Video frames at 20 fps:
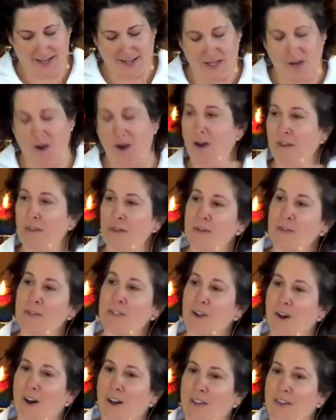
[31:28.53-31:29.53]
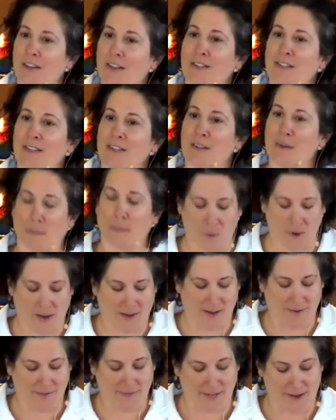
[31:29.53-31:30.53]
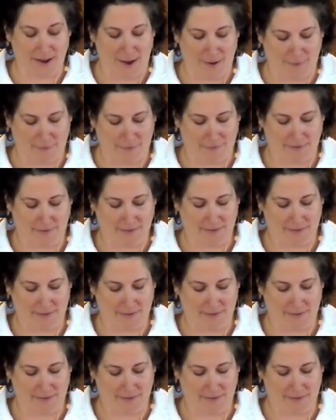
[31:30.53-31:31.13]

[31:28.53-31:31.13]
The authors call this the point of enough.